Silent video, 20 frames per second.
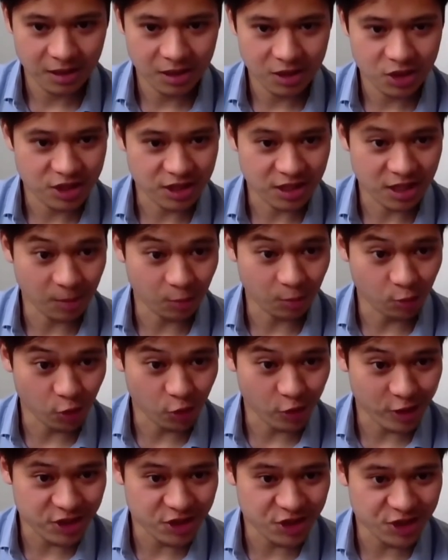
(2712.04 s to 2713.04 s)
Just a couple more
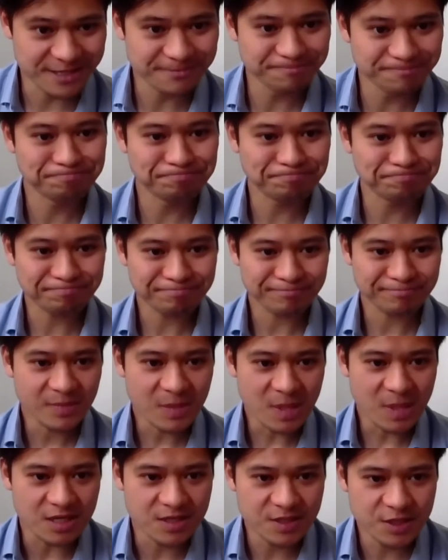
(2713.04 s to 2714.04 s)
questions here.
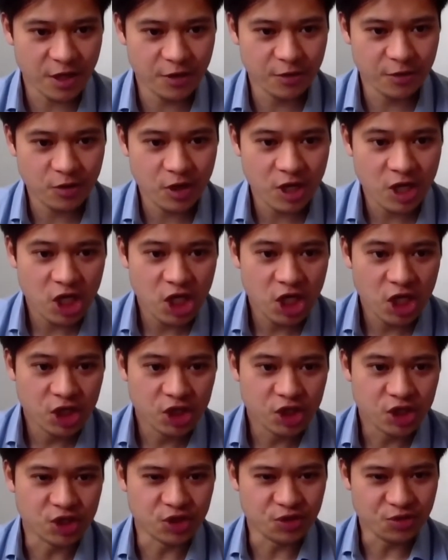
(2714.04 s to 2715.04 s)
So,
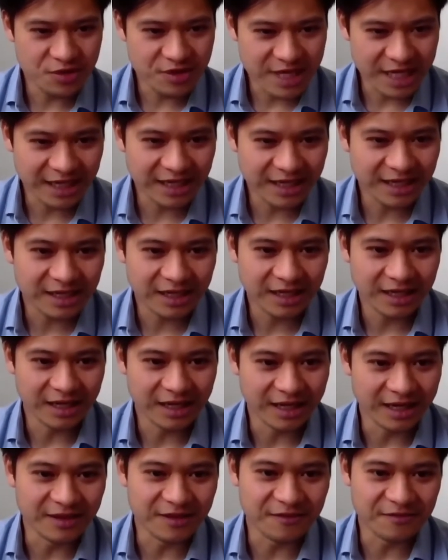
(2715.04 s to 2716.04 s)
do you think
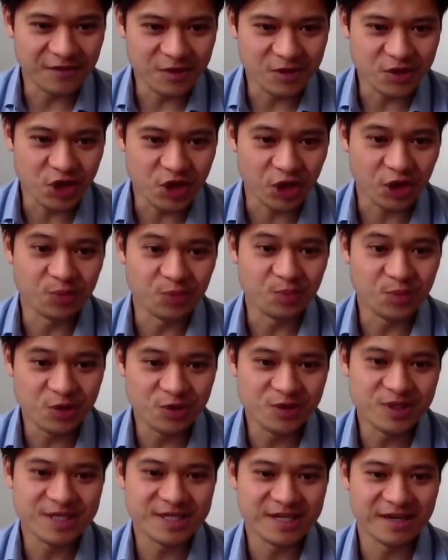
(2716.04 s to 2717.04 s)
in the future
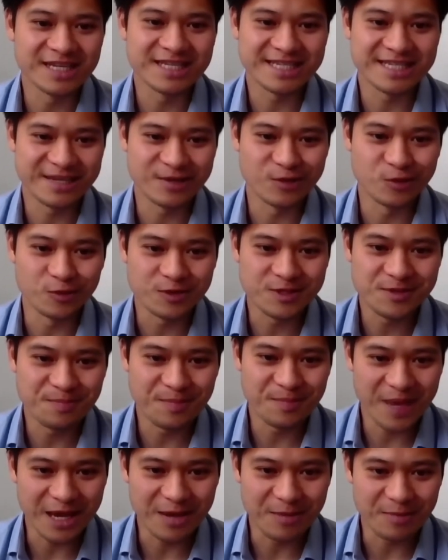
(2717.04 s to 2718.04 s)
computer science skills
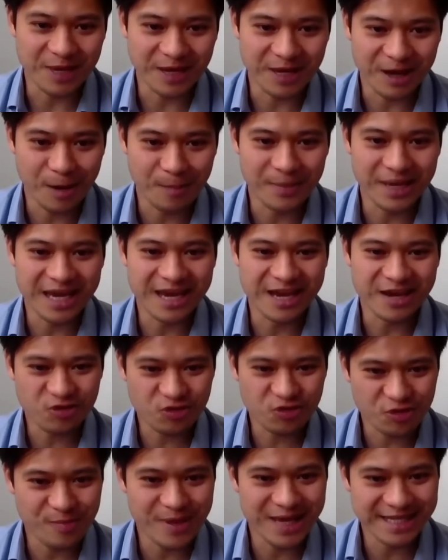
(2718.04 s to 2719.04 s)
may become
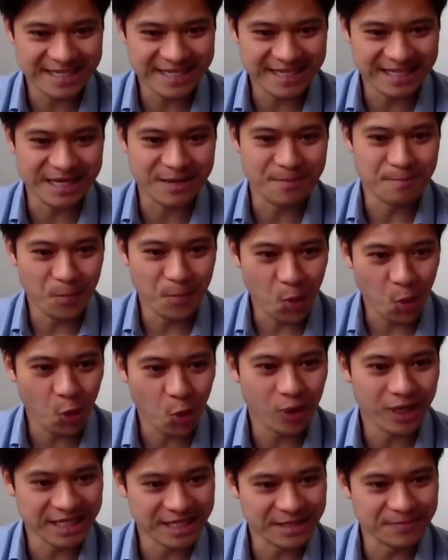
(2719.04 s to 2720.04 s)
incrementally
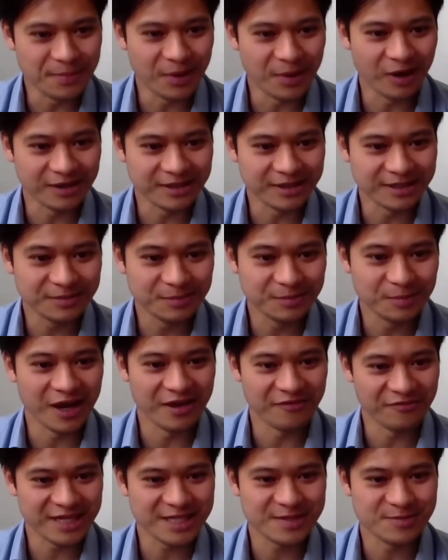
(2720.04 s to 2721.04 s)
more in demand by
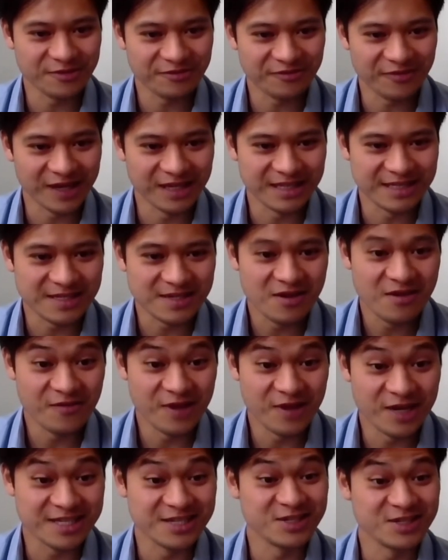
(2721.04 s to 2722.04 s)
investment funds
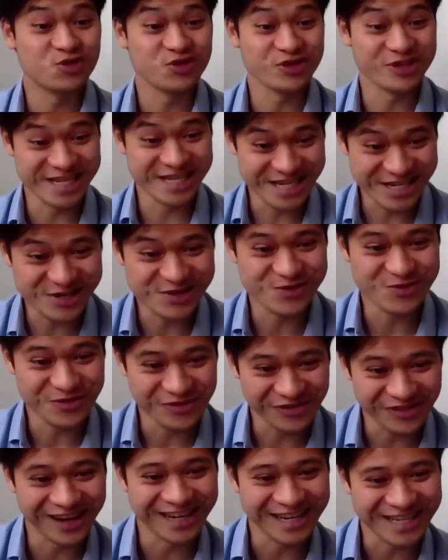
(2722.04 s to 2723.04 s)
versus traditional
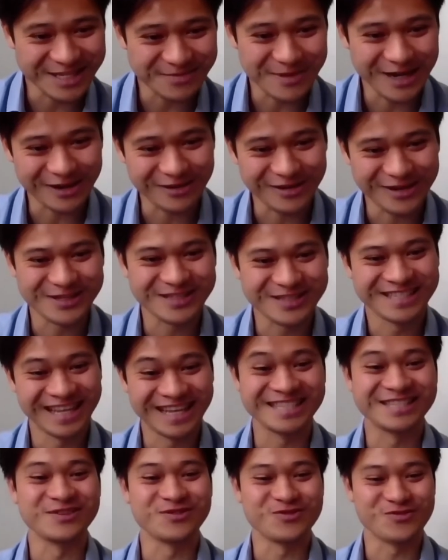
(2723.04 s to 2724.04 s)
finance backgrounds?
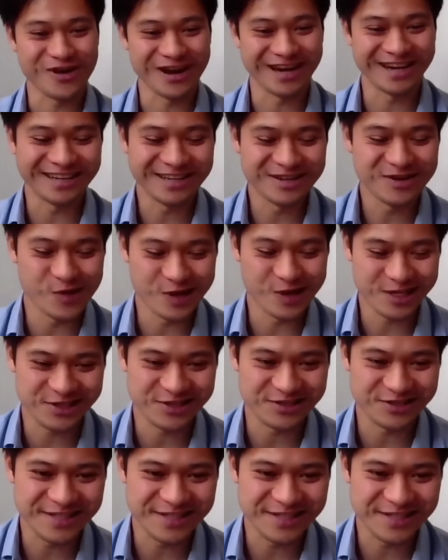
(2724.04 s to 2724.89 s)
That's a great question.